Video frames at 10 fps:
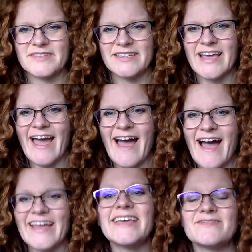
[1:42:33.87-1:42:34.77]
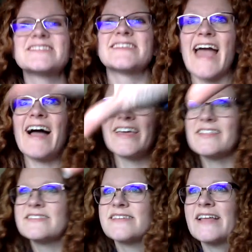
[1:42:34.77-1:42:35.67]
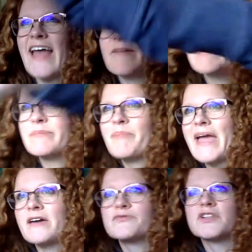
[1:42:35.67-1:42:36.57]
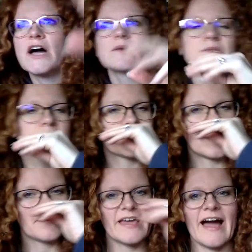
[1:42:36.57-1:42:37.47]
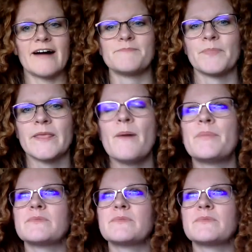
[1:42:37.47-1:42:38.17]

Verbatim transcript: Yeah, it was, yeah, inside that big bank of clouds as well. Yeah, but it